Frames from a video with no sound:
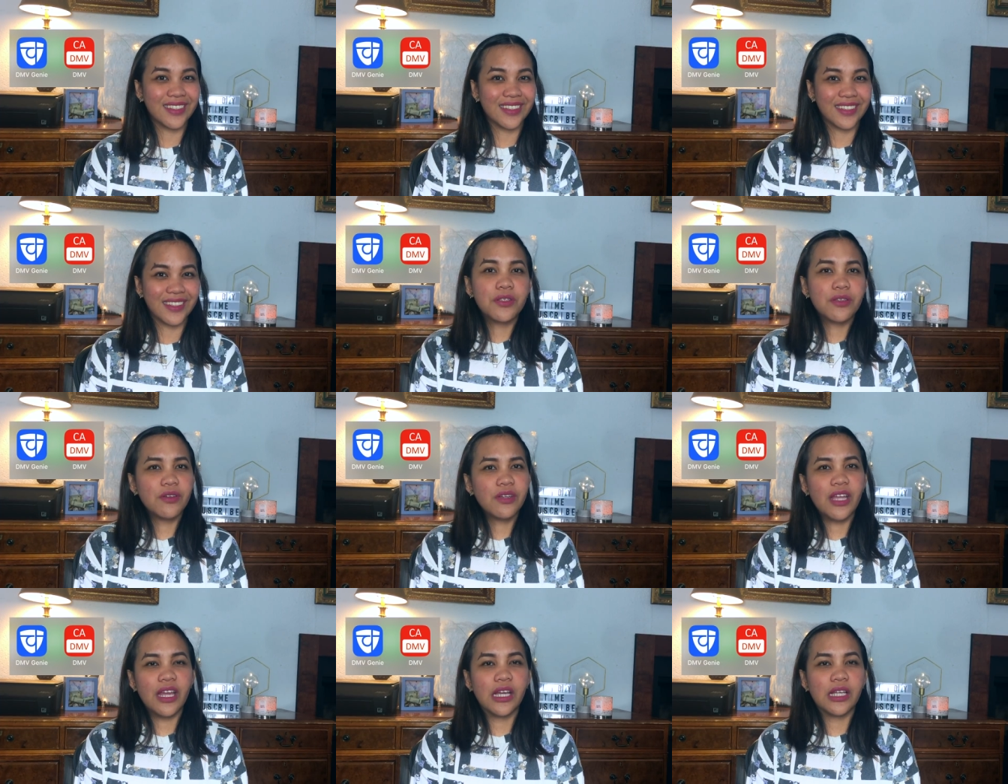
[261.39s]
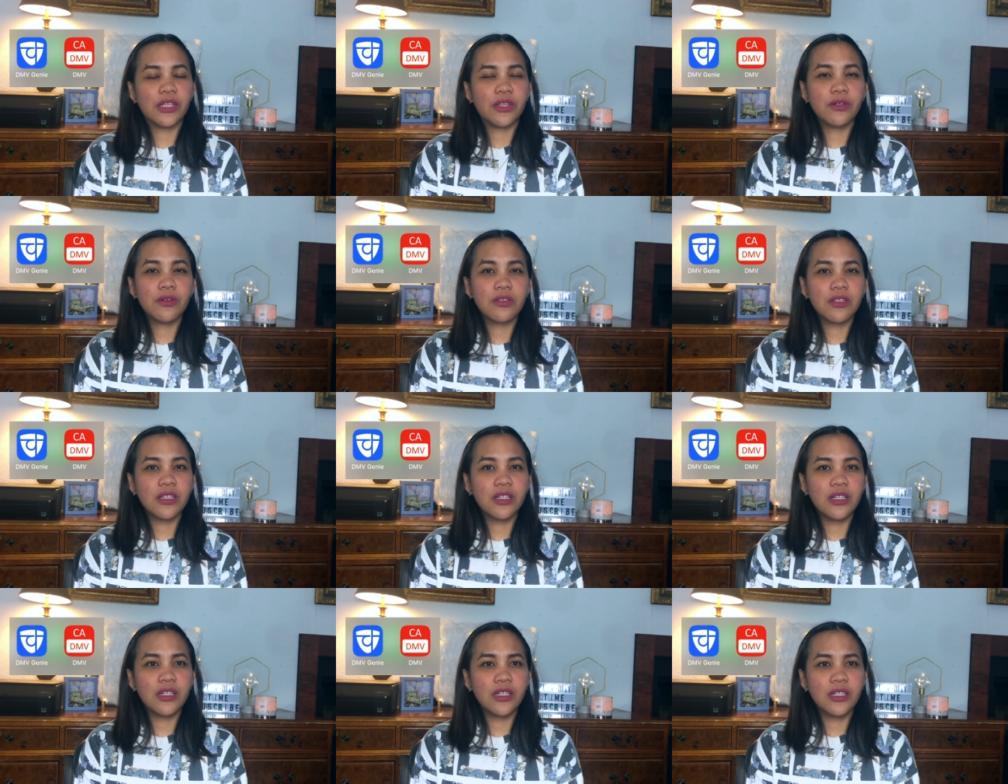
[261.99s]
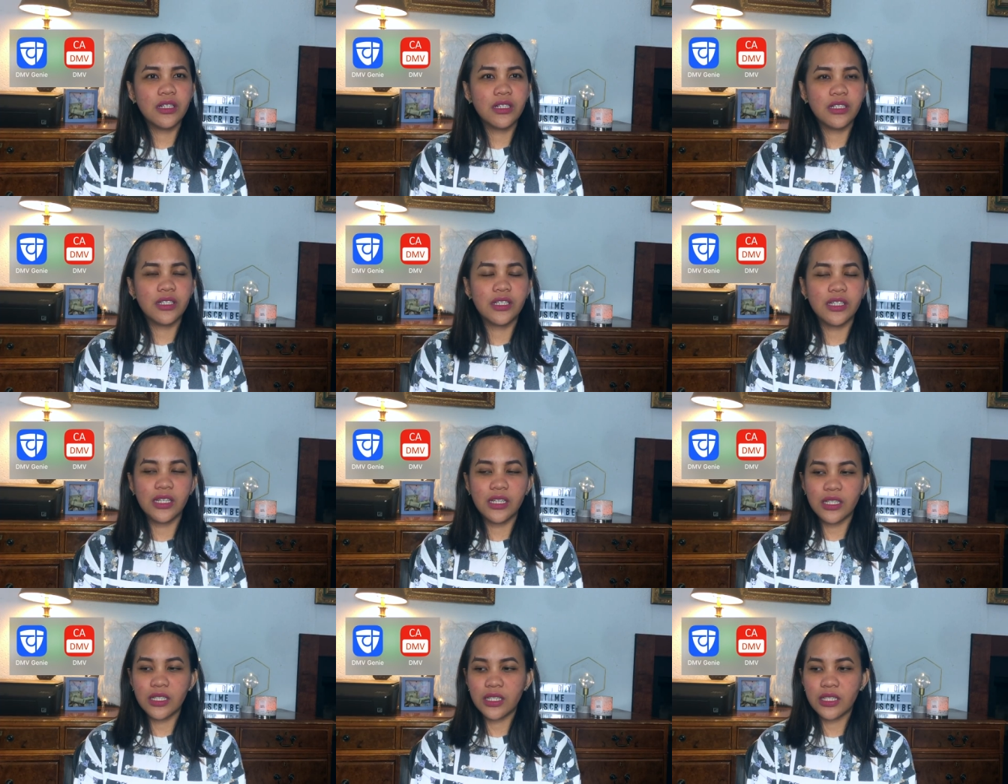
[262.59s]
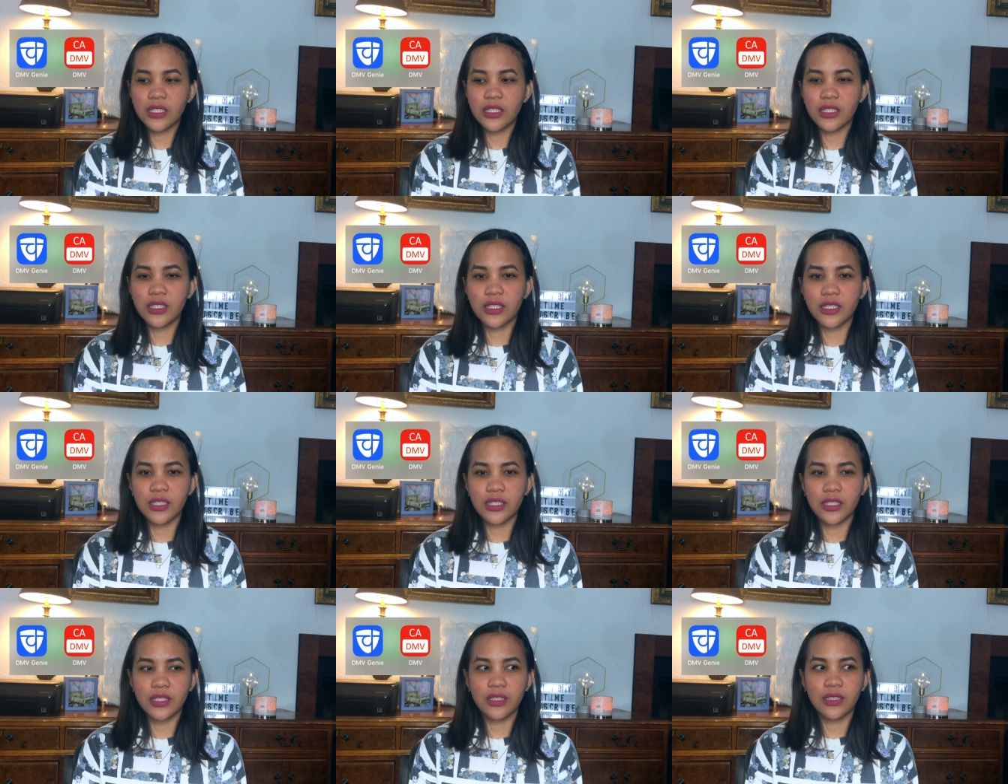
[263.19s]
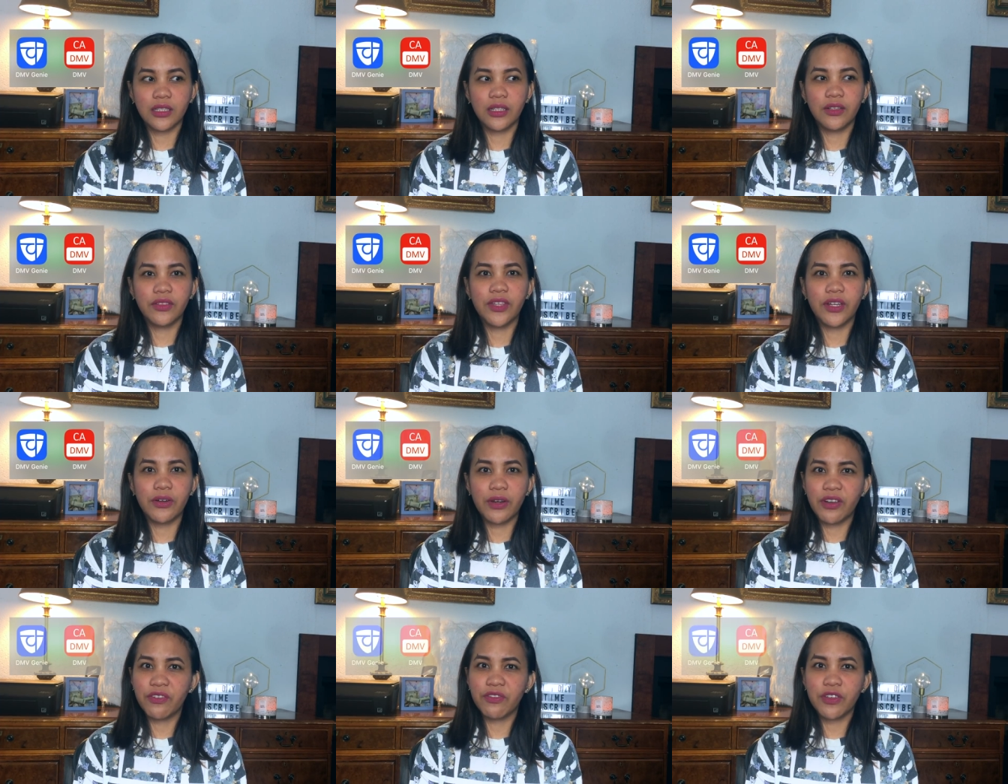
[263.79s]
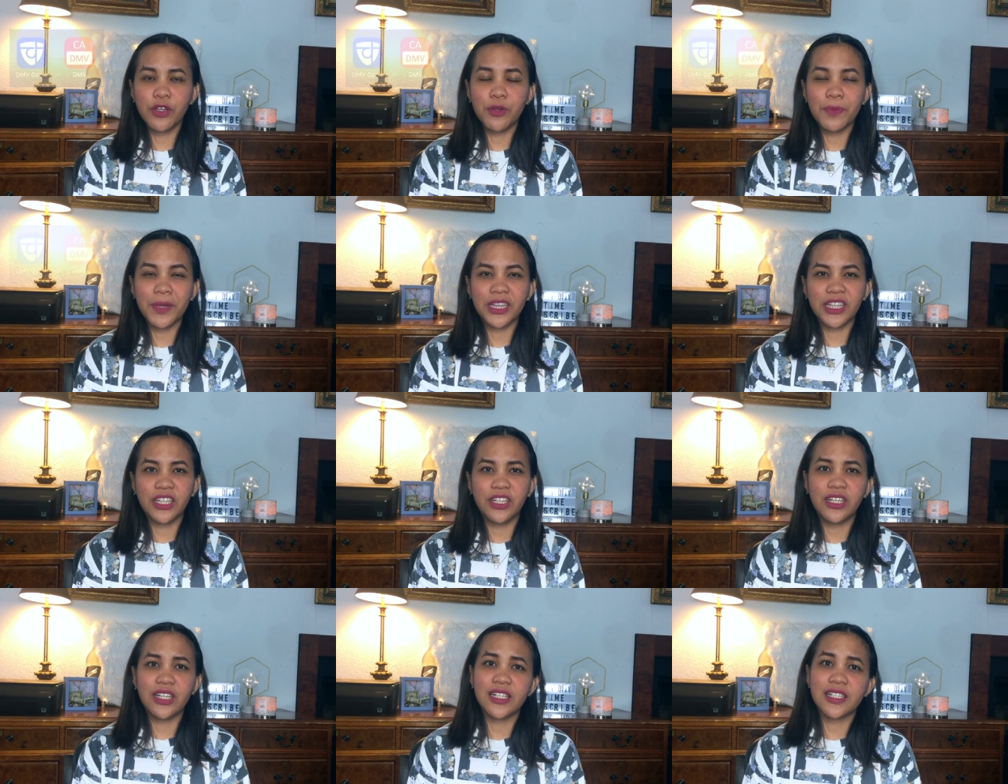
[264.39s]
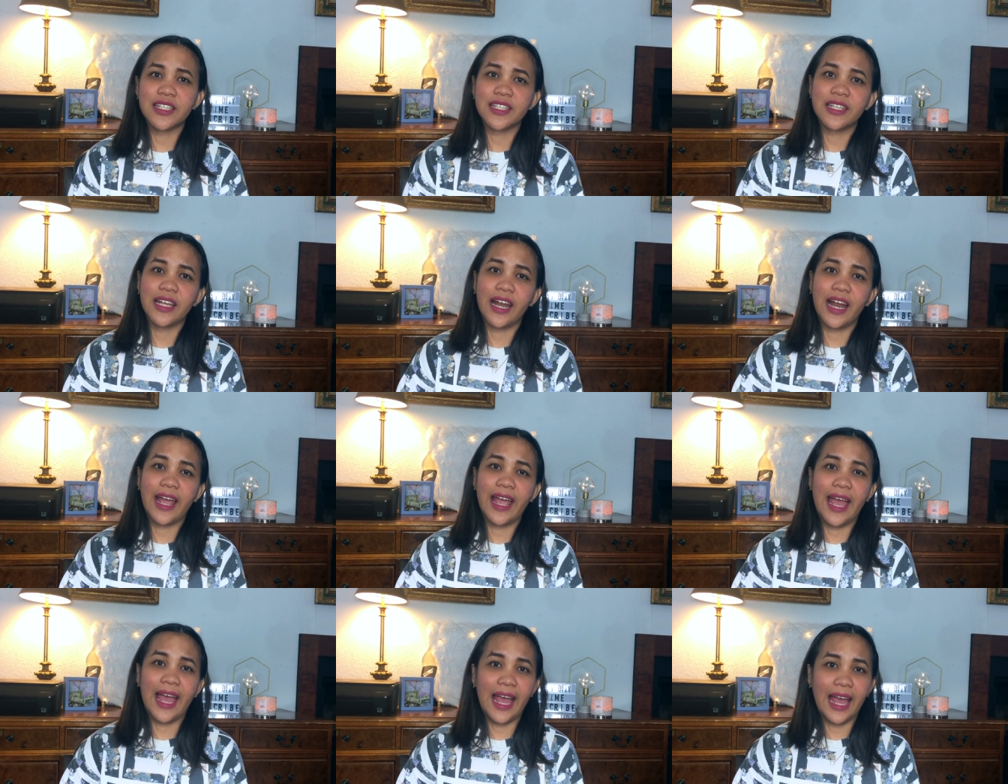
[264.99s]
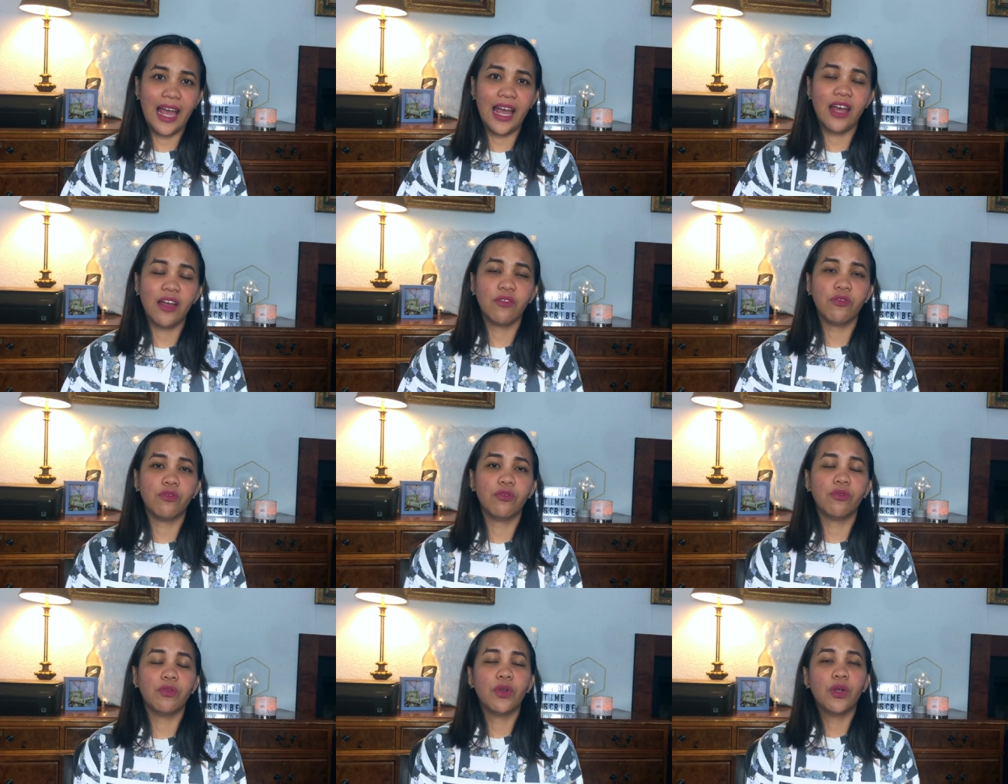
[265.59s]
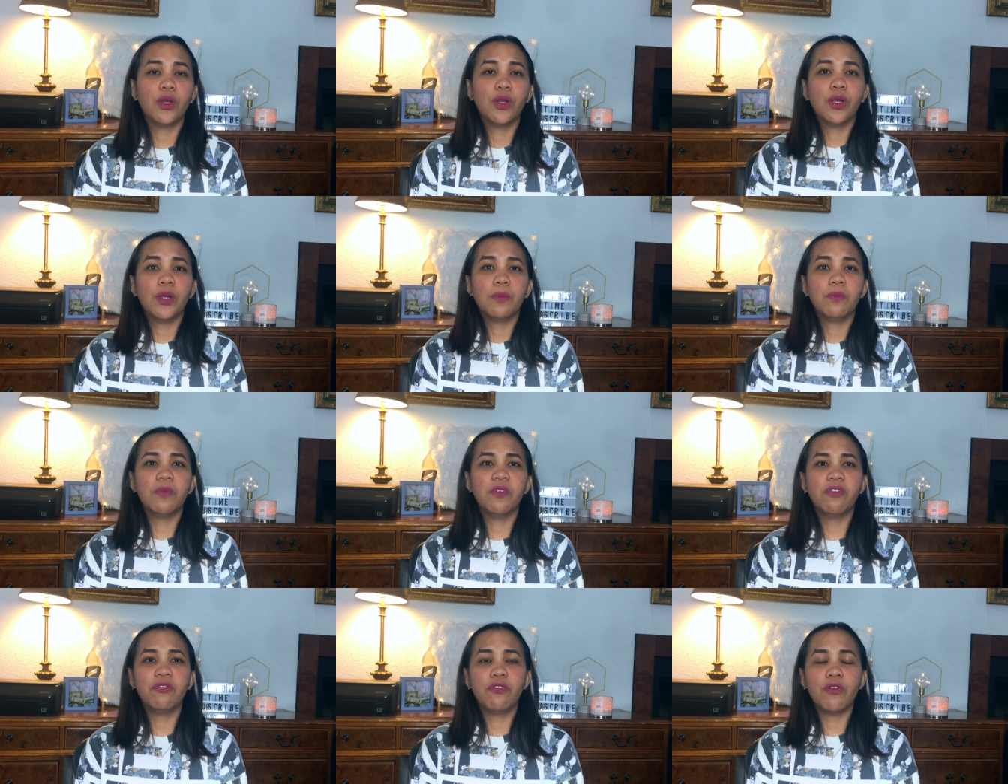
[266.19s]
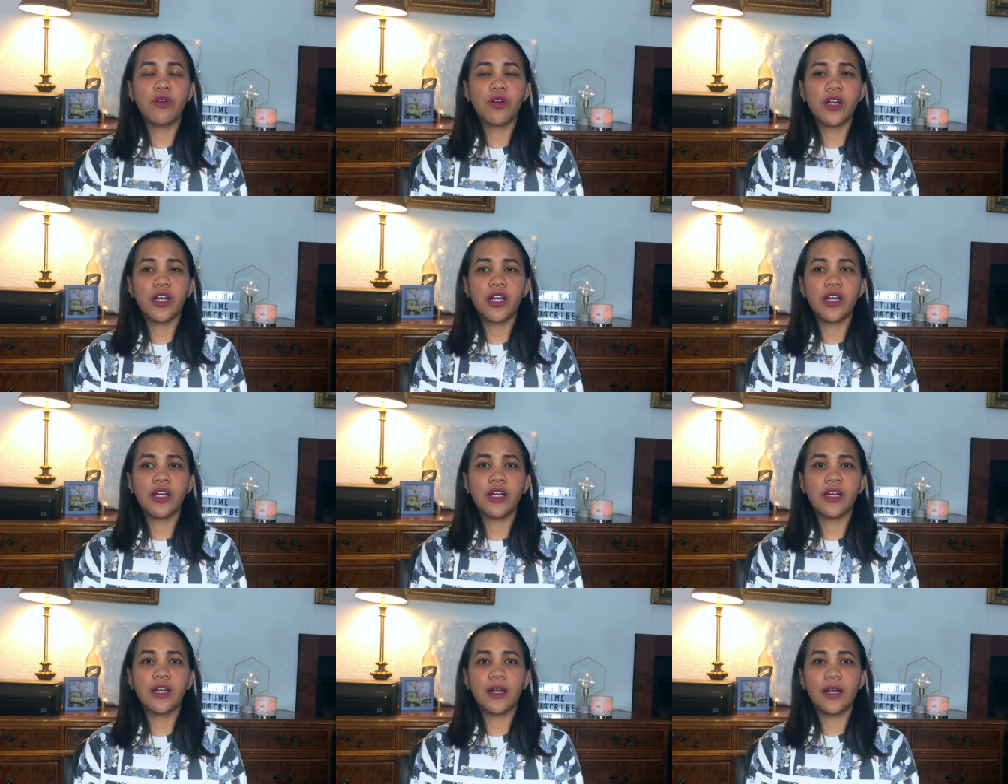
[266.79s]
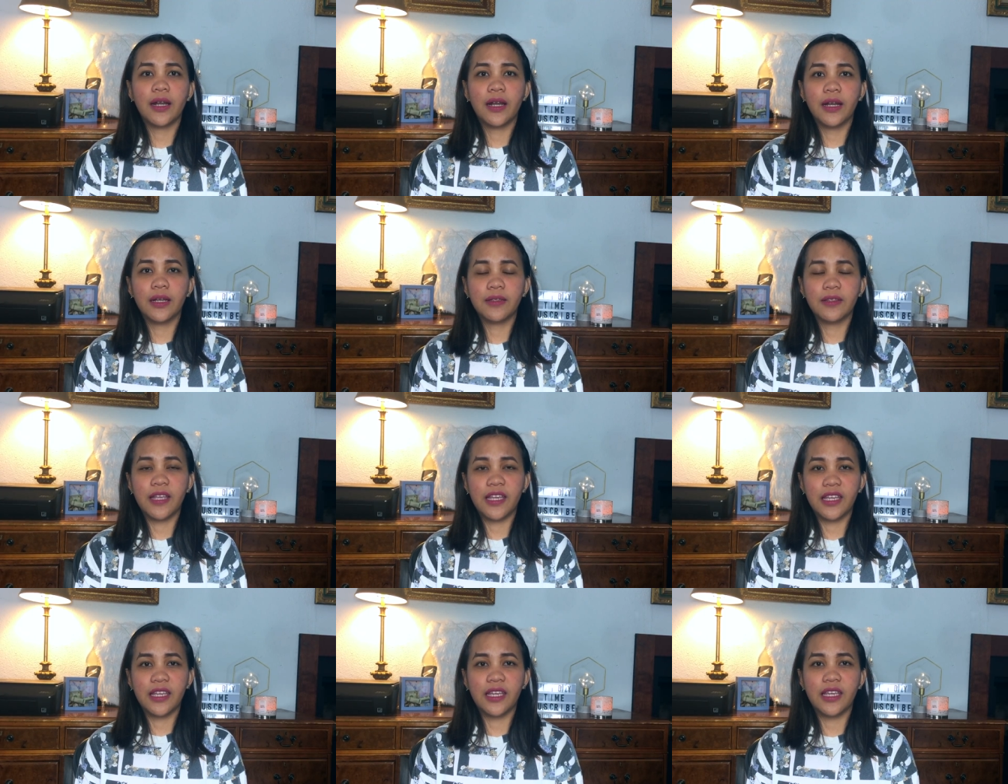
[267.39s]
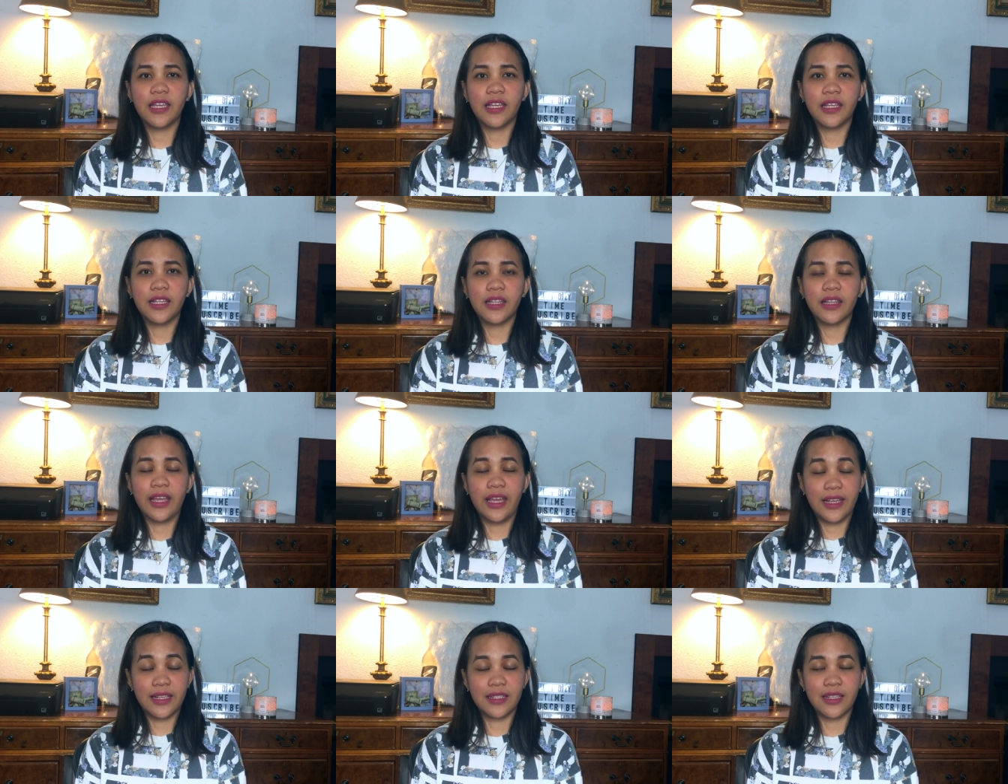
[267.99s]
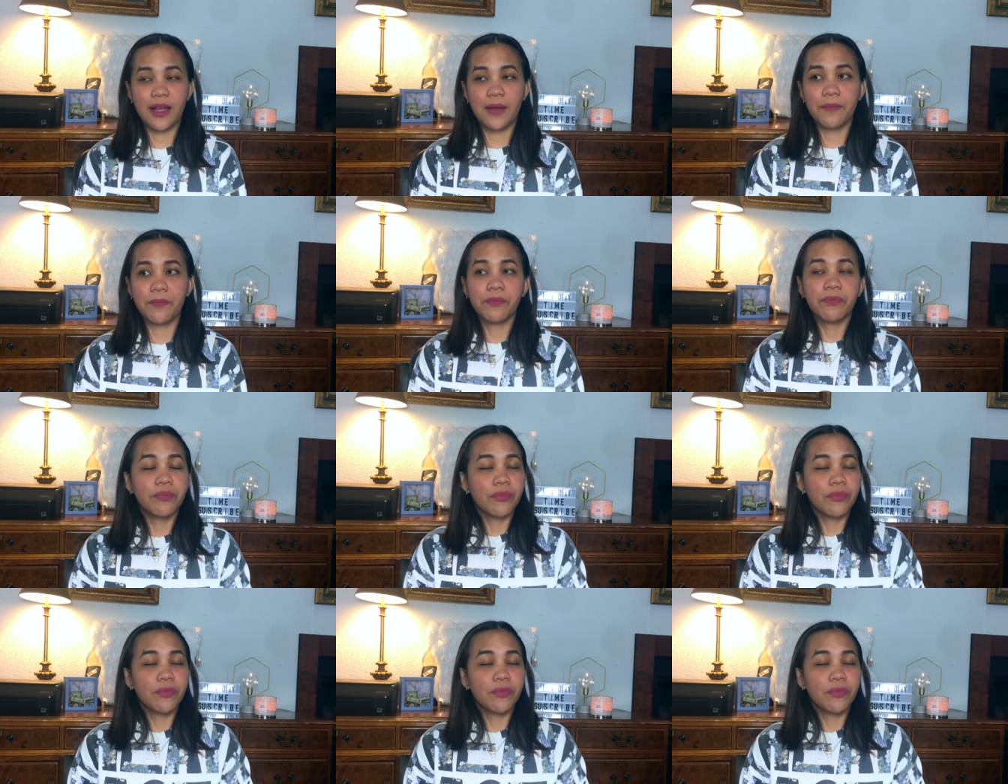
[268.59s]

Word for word: So yeah, those are just the review materials that I have before taking the exam.